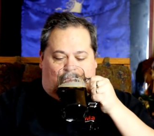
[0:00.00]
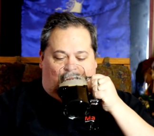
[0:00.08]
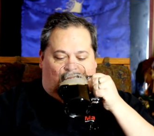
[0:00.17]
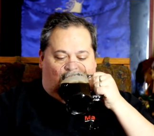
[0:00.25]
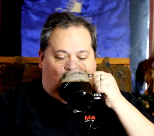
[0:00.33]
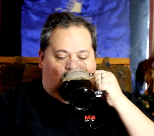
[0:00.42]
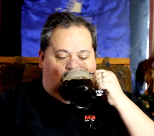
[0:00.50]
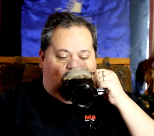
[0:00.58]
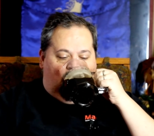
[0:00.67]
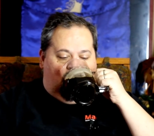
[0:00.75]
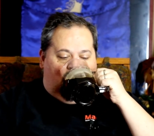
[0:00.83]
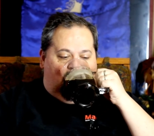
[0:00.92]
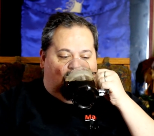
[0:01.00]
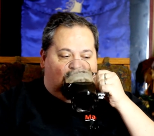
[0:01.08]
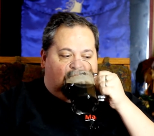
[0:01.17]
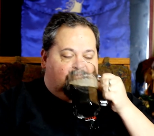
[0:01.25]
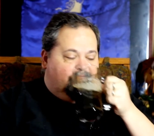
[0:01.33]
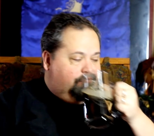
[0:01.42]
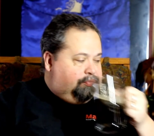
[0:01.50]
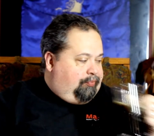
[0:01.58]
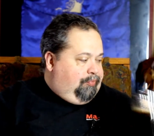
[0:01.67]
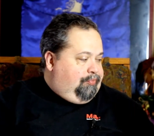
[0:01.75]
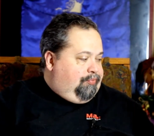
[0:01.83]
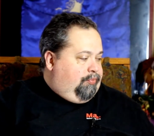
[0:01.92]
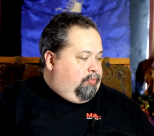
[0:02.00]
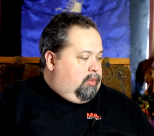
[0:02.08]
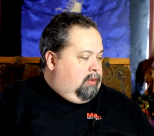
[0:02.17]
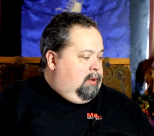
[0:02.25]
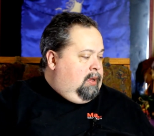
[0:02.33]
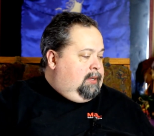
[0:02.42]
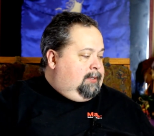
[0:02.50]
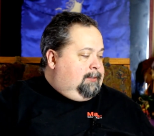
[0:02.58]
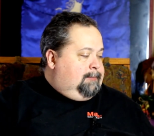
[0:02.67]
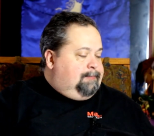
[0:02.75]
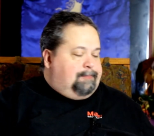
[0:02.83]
[no speech]